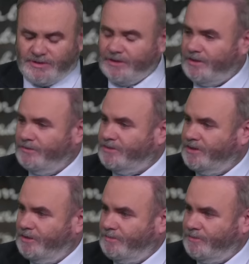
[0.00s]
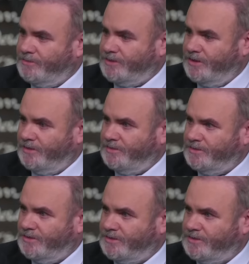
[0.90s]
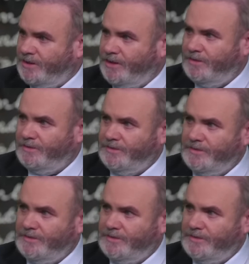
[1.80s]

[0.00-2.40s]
is to go to Hebrews ten and just yes. see